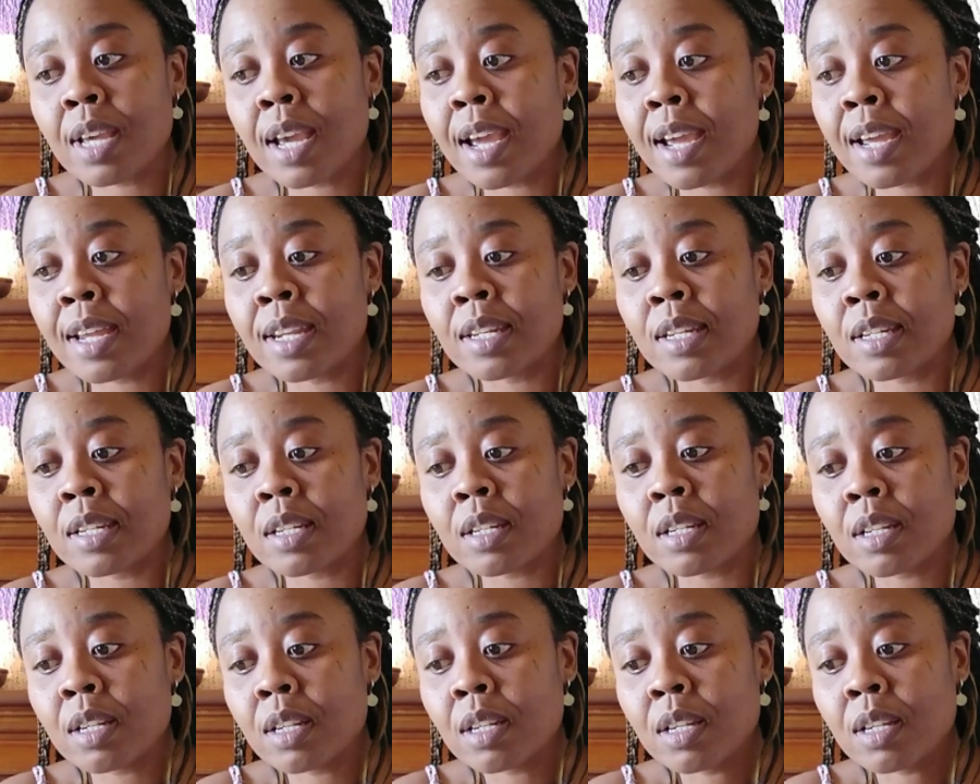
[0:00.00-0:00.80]
And
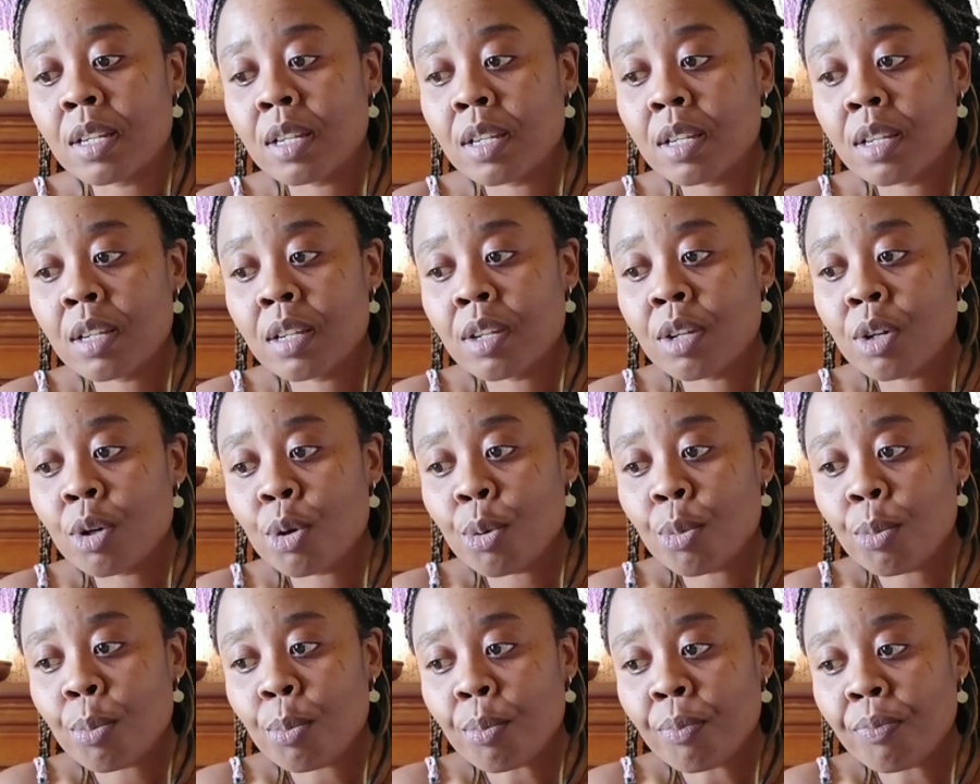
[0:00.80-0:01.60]

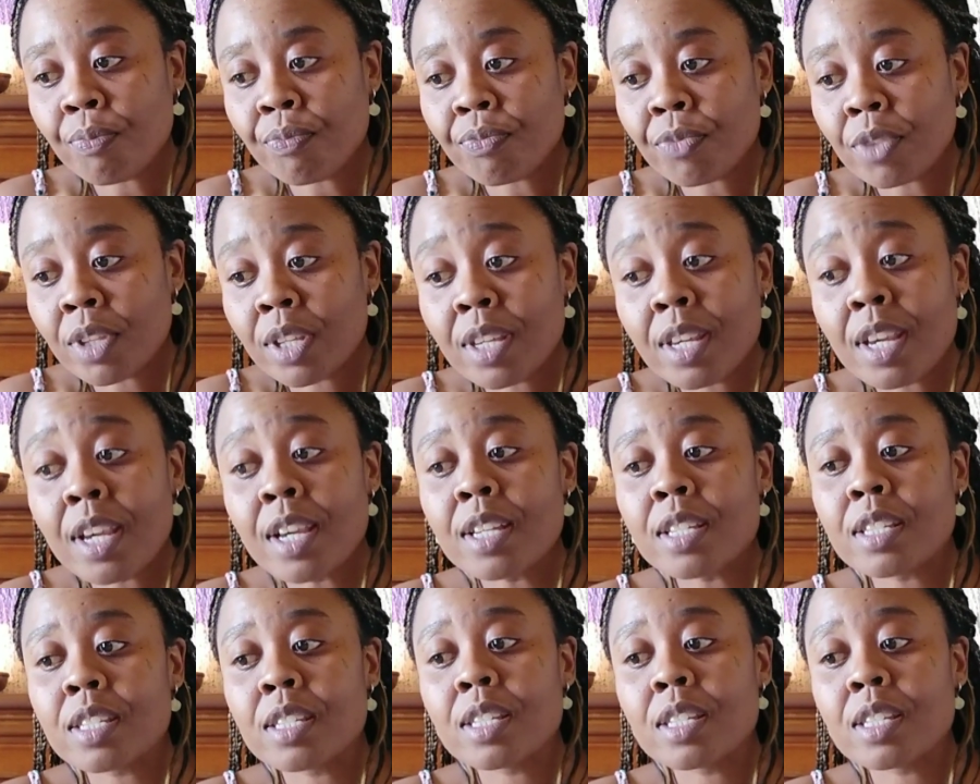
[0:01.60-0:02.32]
yes,